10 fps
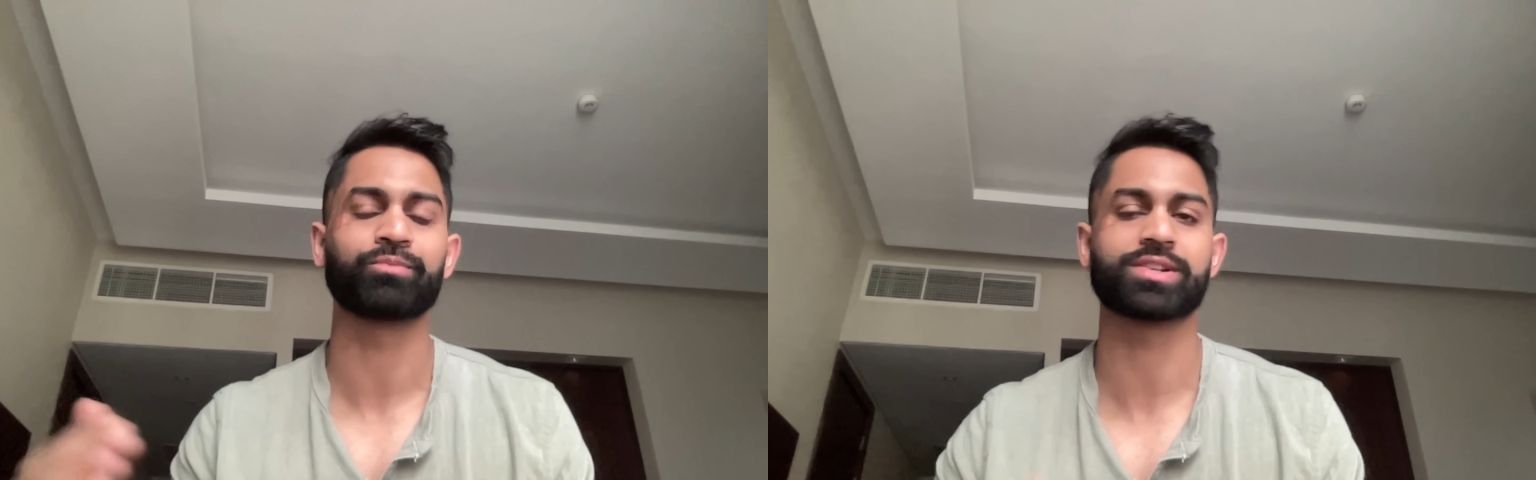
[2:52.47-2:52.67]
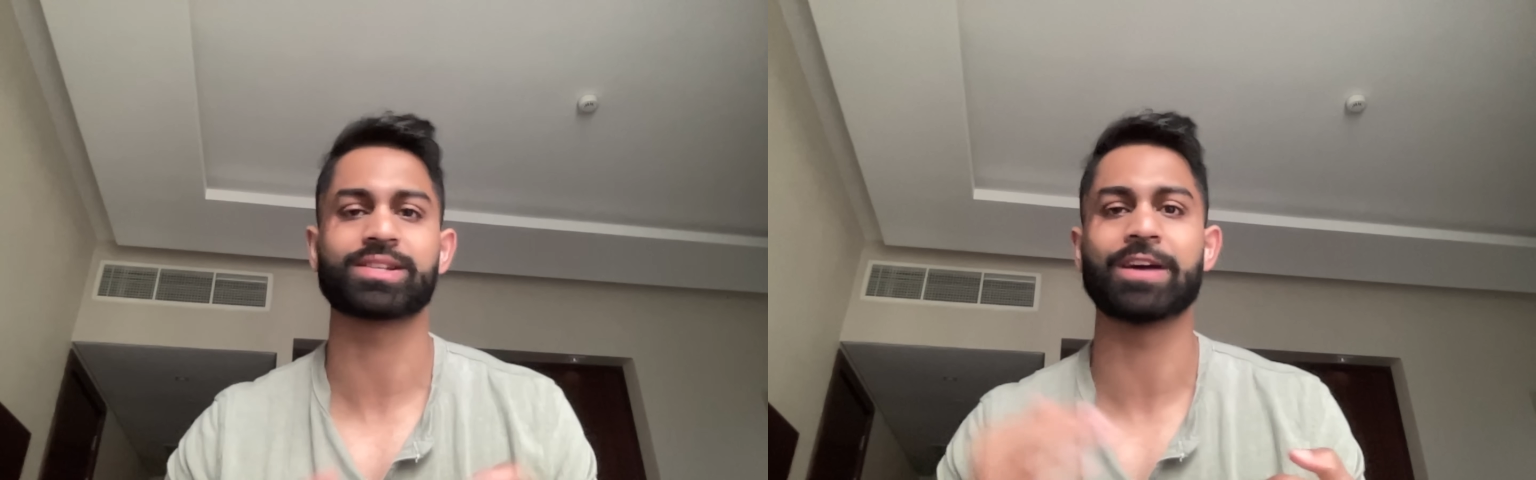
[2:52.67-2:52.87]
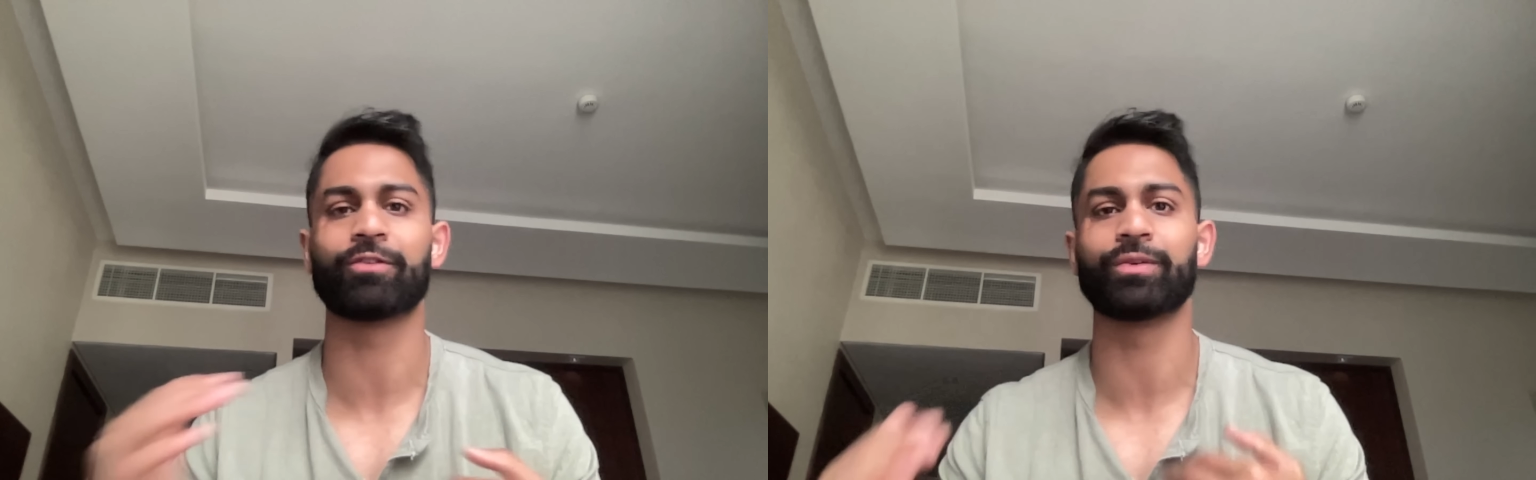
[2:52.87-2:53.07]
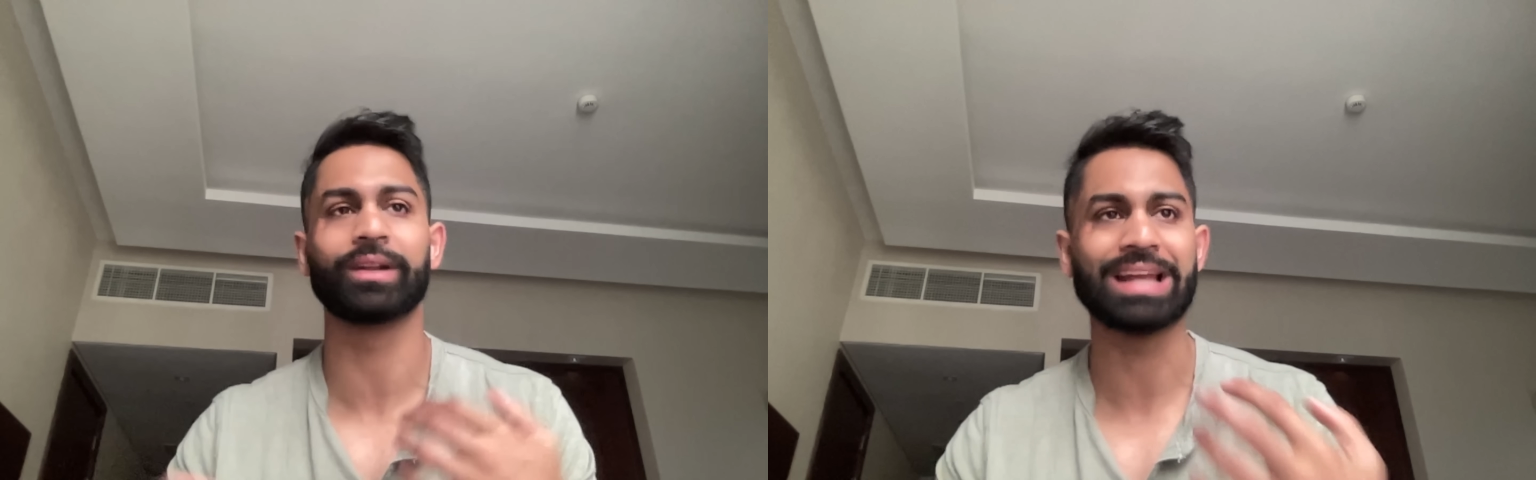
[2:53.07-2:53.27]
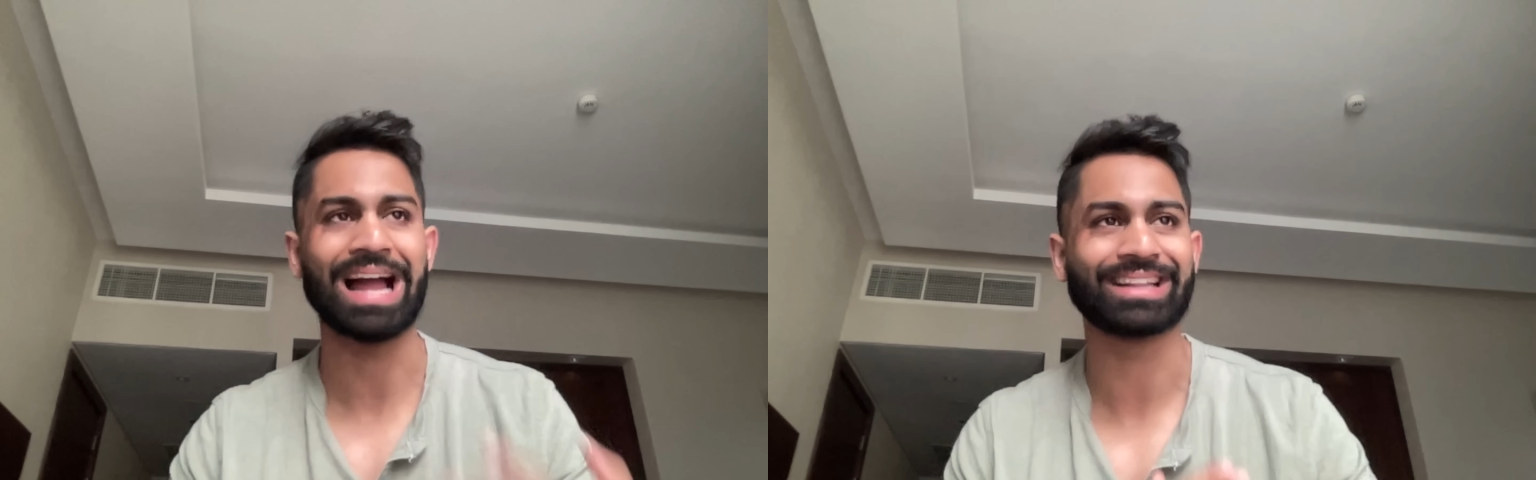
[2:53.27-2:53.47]
just never
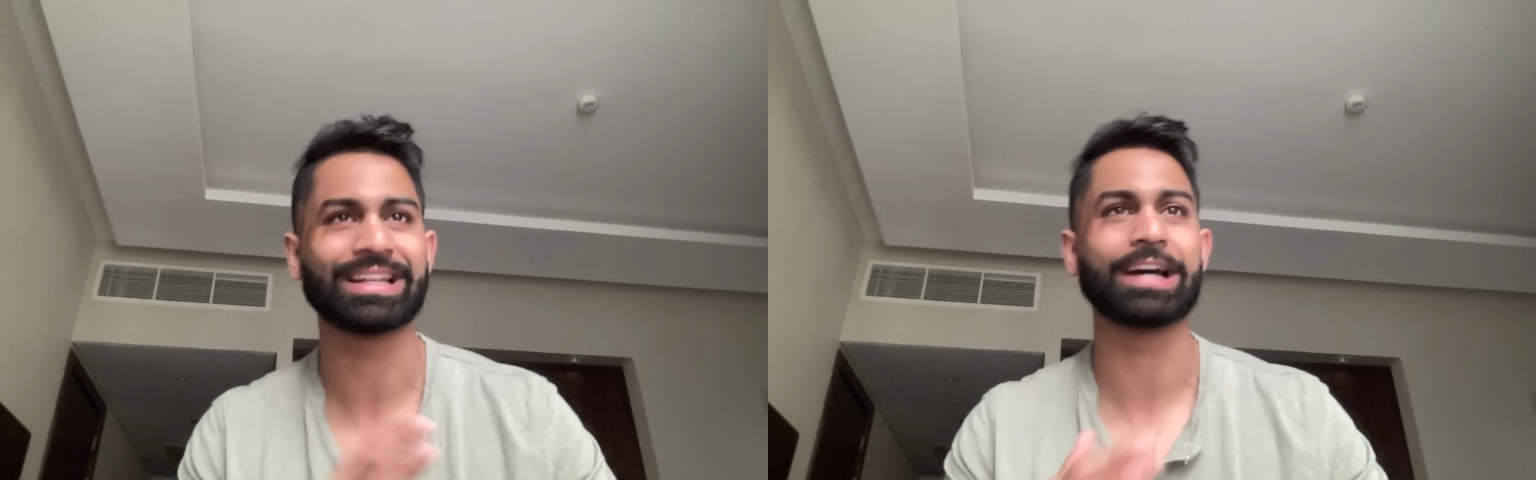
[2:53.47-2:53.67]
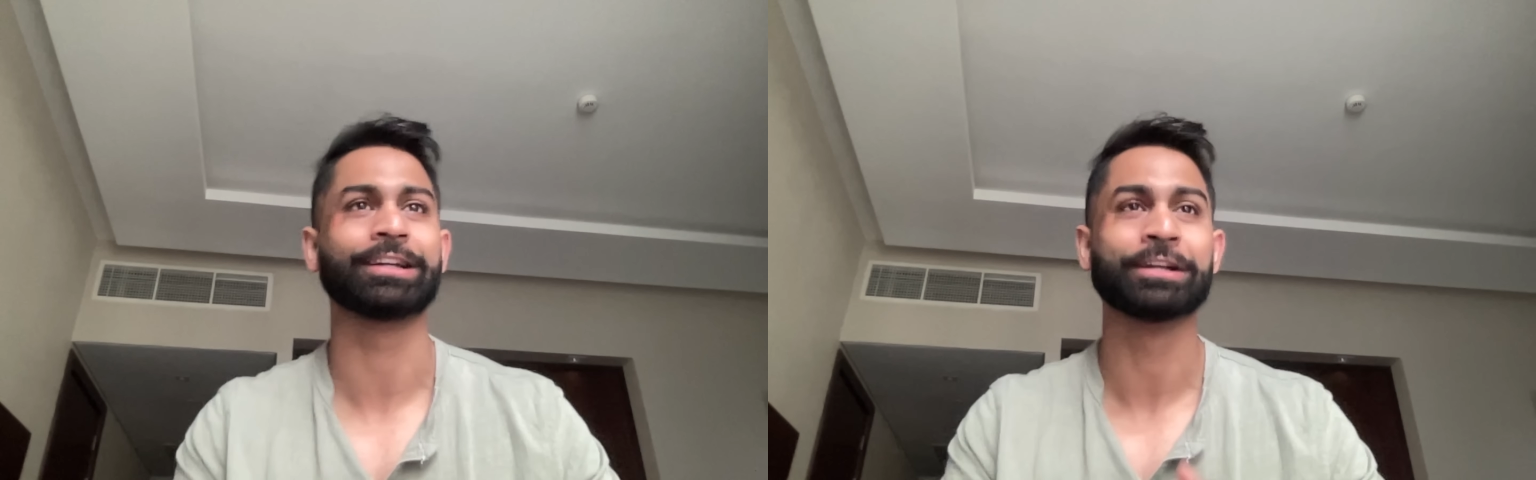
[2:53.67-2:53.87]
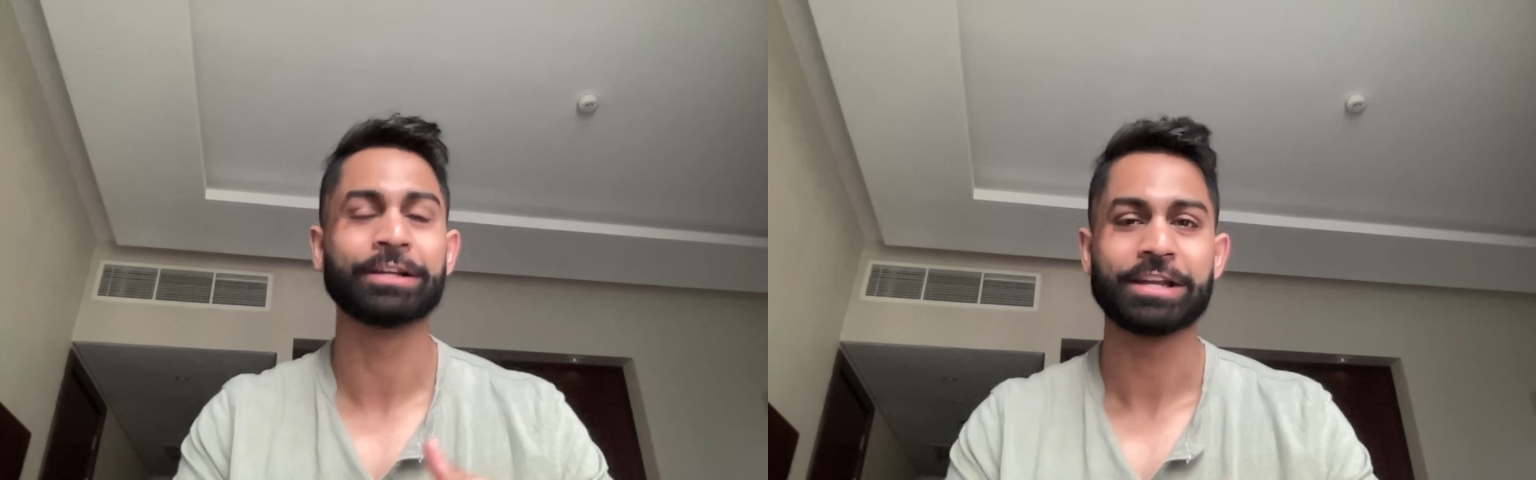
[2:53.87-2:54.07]
really had that